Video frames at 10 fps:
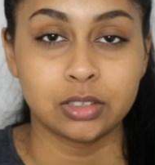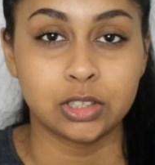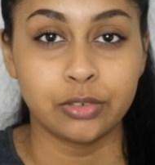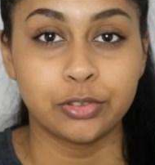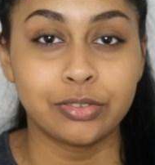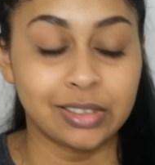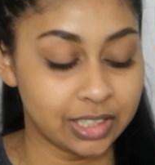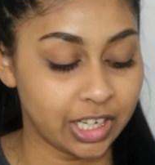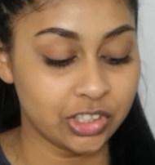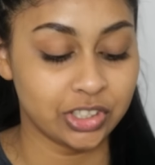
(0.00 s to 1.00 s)
So for
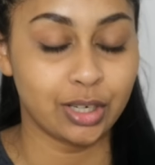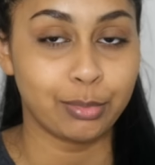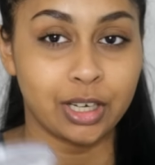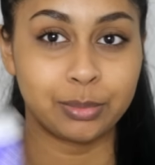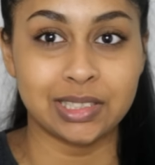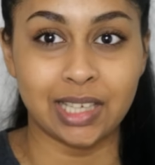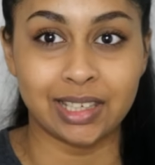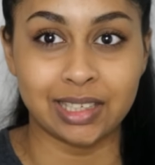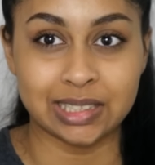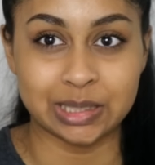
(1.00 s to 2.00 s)
foundation, I'm gonna be
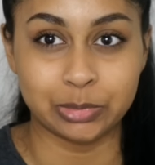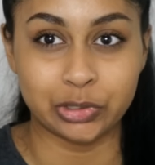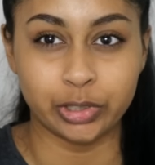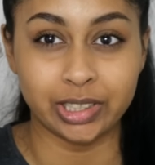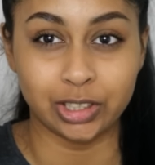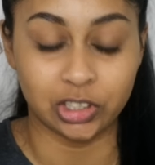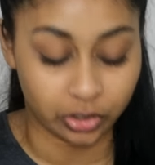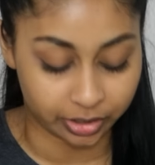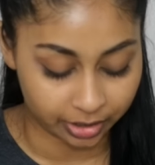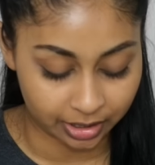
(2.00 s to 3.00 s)
taking some Greek
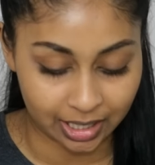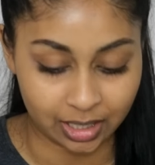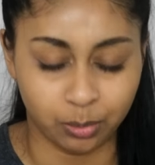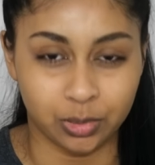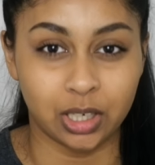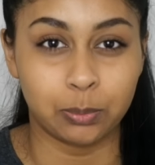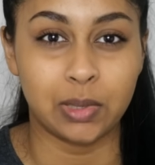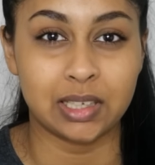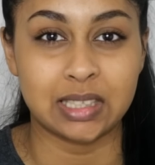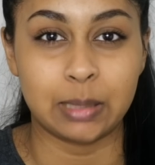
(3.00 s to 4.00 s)
yogurt and I'm gonna
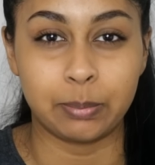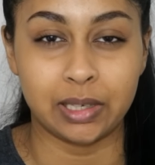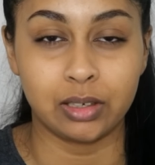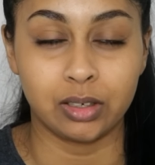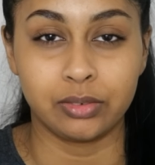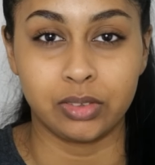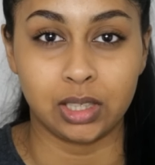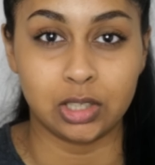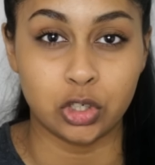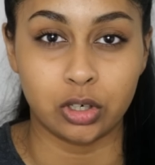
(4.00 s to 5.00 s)
mix a bit of
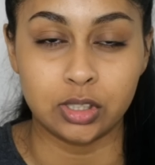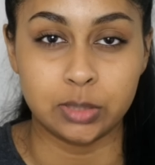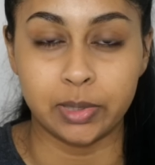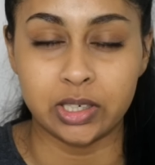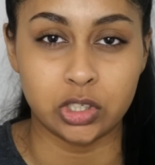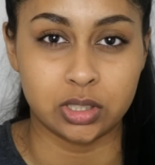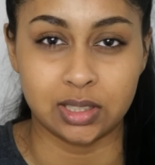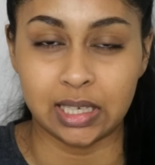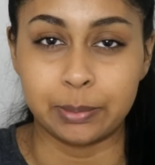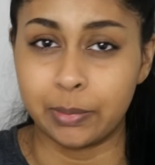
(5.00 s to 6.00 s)
the chocolate spread just to
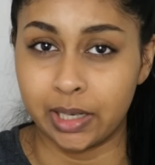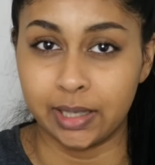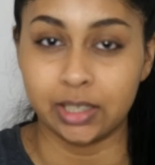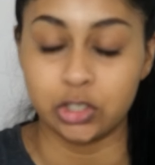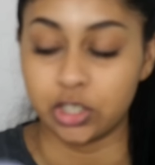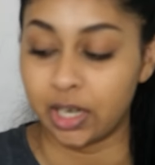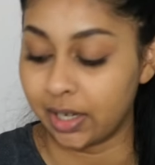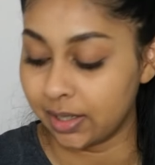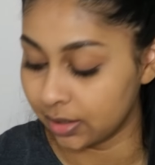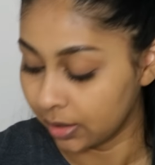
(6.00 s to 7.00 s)
get my
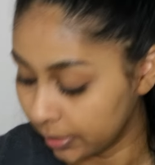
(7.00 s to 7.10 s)
shade.